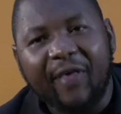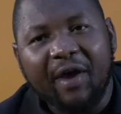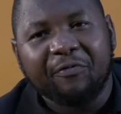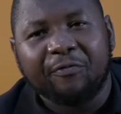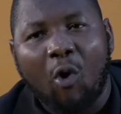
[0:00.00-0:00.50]

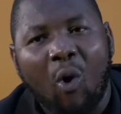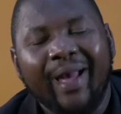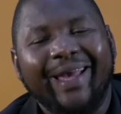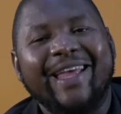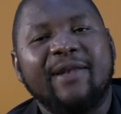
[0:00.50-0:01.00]

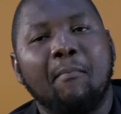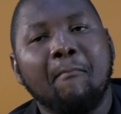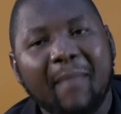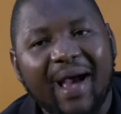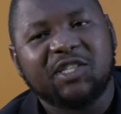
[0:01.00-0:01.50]
Therefore, it
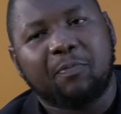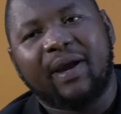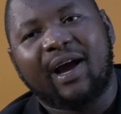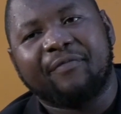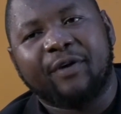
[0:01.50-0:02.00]
must be
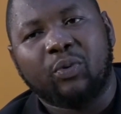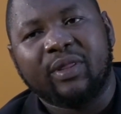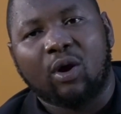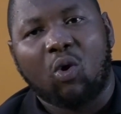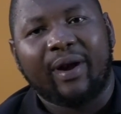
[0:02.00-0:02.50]
covered
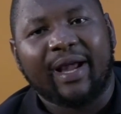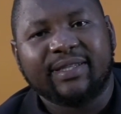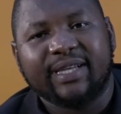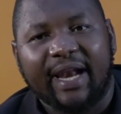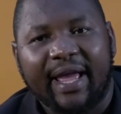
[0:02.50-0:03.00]
with a
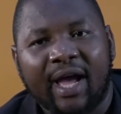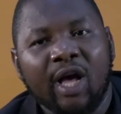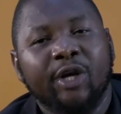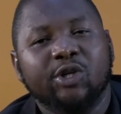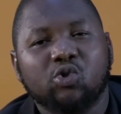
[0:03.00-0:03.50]
conducting layer
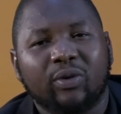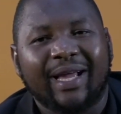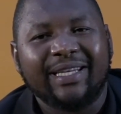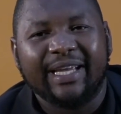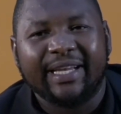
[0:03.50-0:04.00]
so
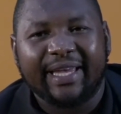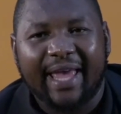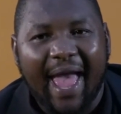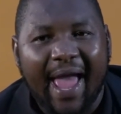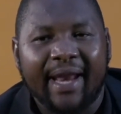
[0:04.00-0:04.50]
that it
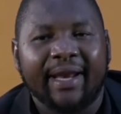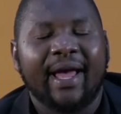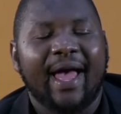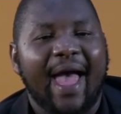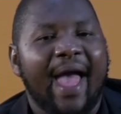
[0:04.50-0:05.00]
can
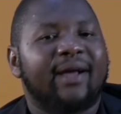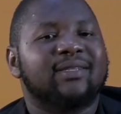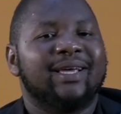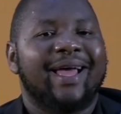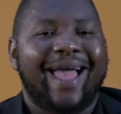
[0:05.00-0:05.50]

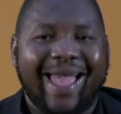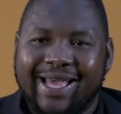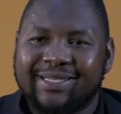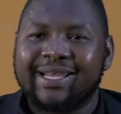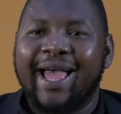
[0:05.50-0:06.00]
act
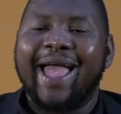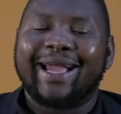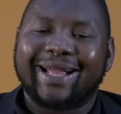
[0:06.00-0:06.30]
as a